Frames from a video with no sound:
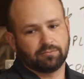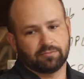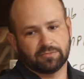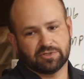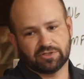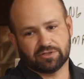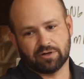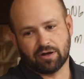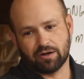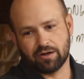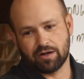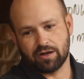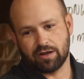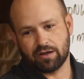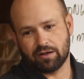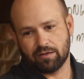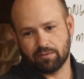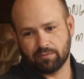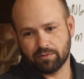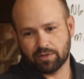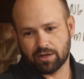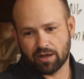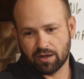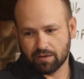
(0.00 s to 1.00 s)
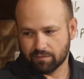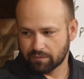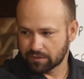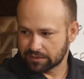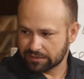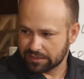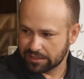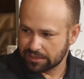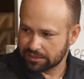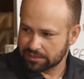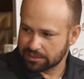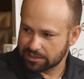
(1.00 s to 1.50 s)
Starting
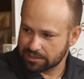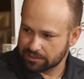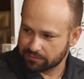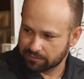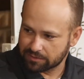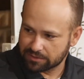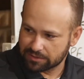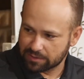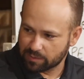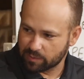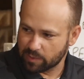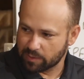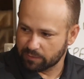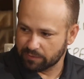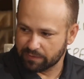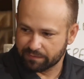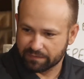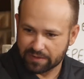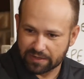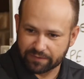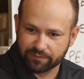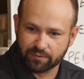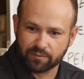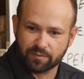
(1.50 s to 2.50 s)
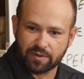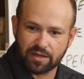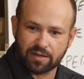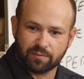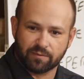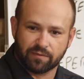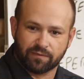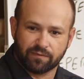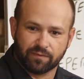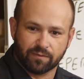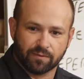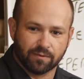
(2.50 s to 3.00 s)
conversations with someone we've never met
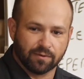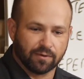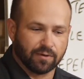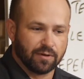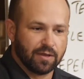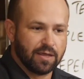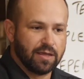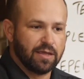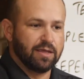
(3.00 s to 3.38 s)
before,